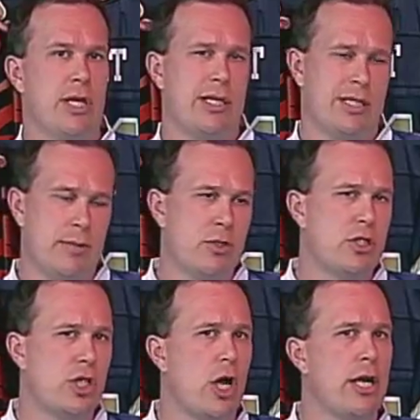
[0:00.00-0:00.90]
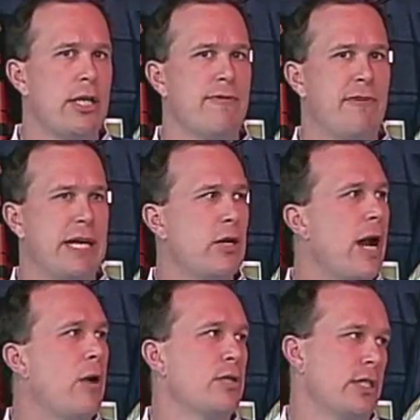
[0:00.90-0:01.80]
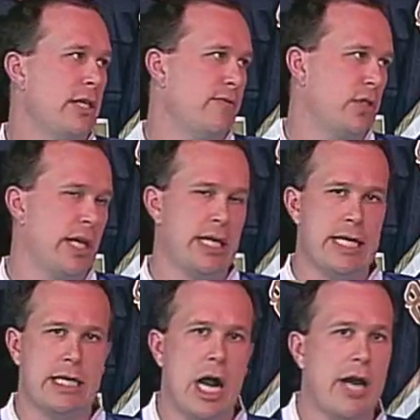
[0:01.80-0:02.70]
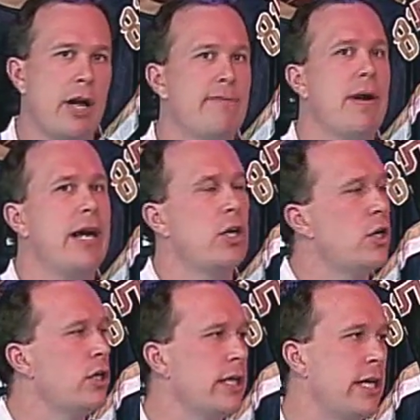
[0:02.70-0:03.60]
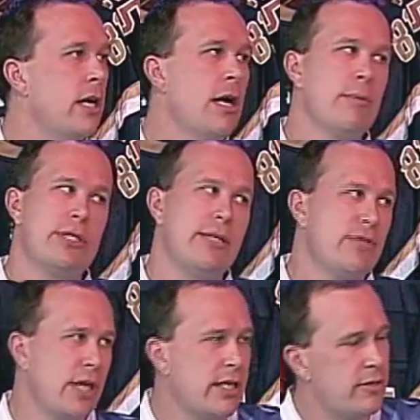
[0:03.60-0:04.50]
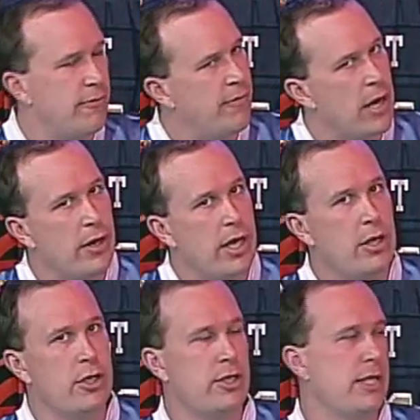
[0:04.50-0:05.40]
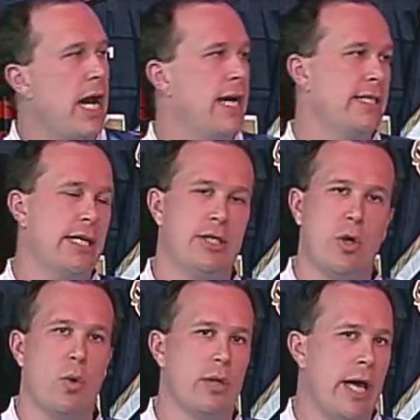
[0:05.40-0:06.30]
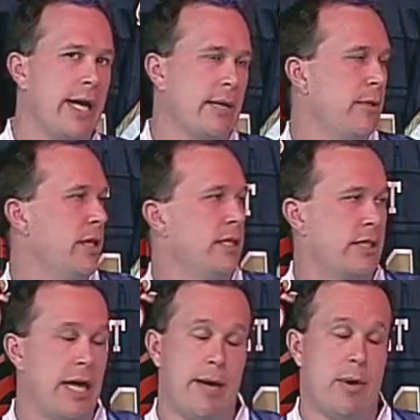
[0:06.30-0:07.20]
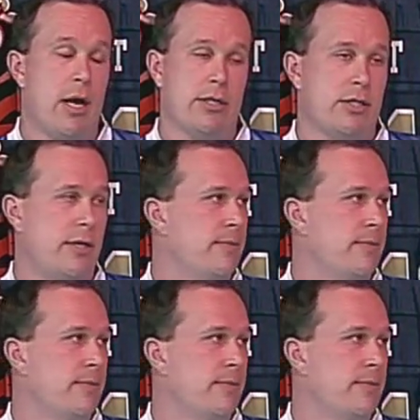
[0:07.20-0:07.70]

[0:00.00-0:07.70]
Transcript: Slaton. Teams are starting to figure out Steve Slaton. He caught on fire early. Steve Slaton's very undersized. I don't like him in this game, honestly. You